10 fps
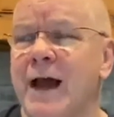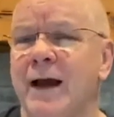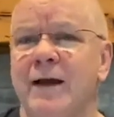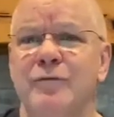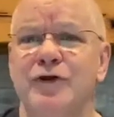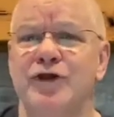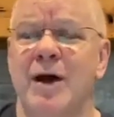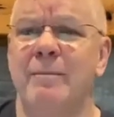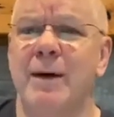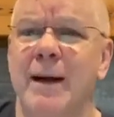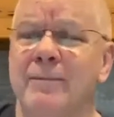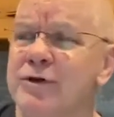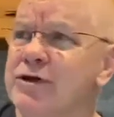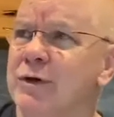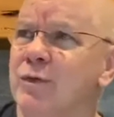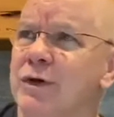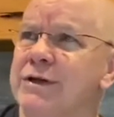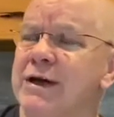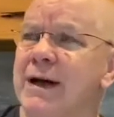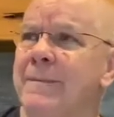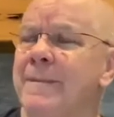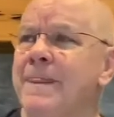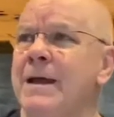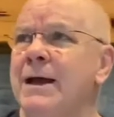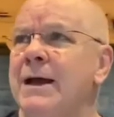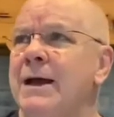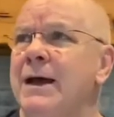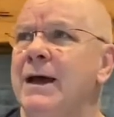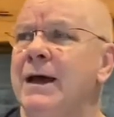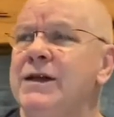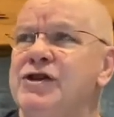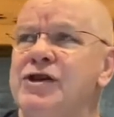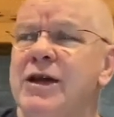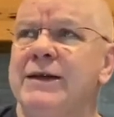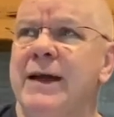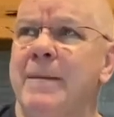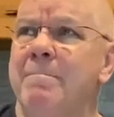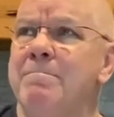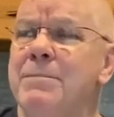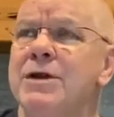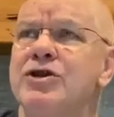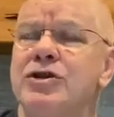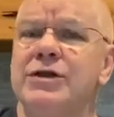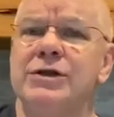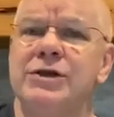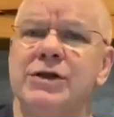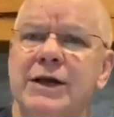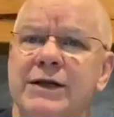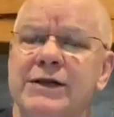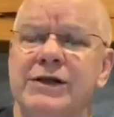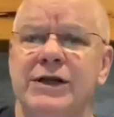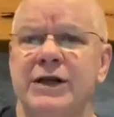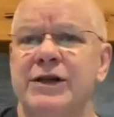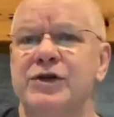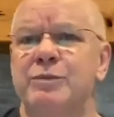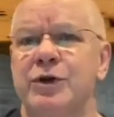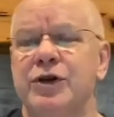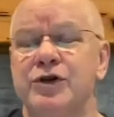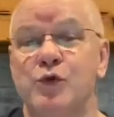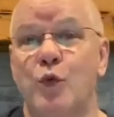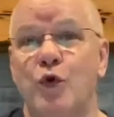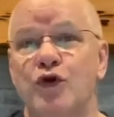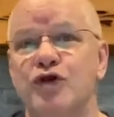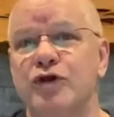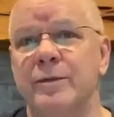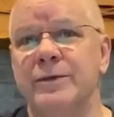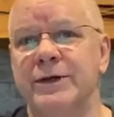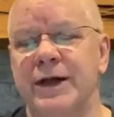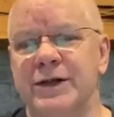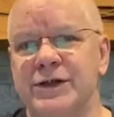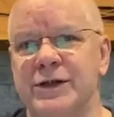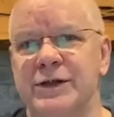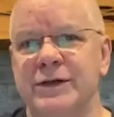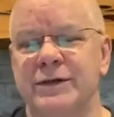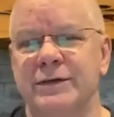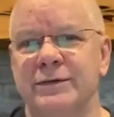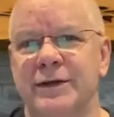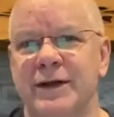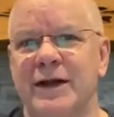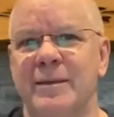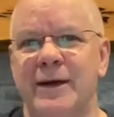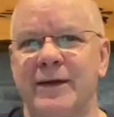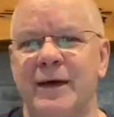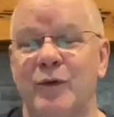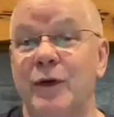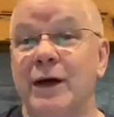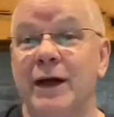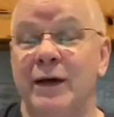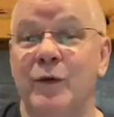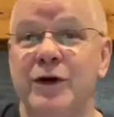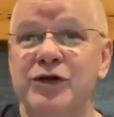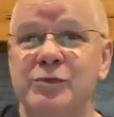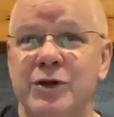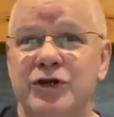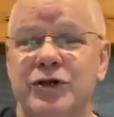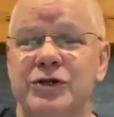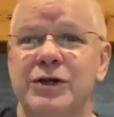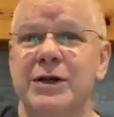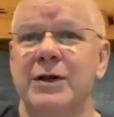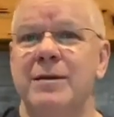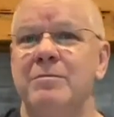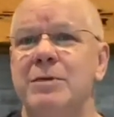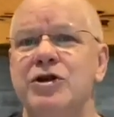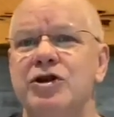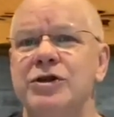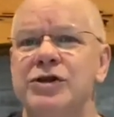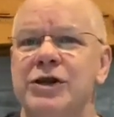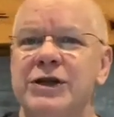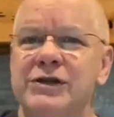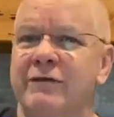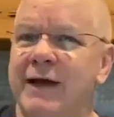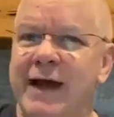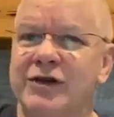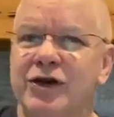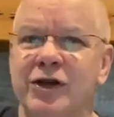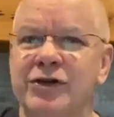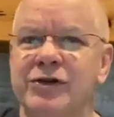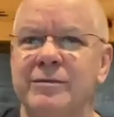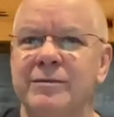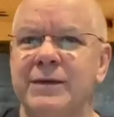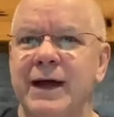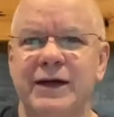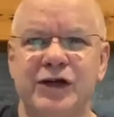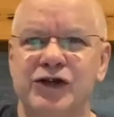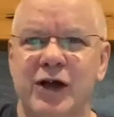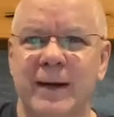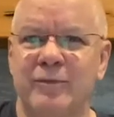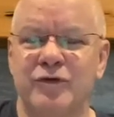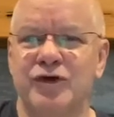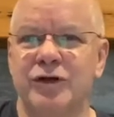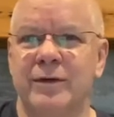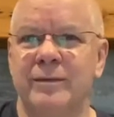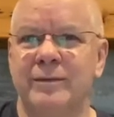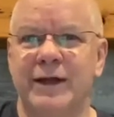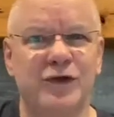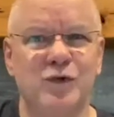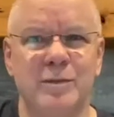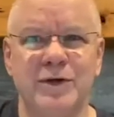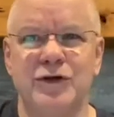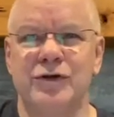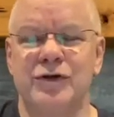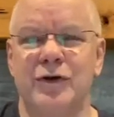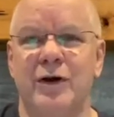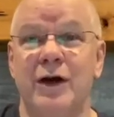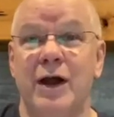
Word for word: I love what John Piper said one time. He said that missions exist because worship doesn't. Think about that. What now what is missions? Missions is evangelism and discipleship. That's what missions are.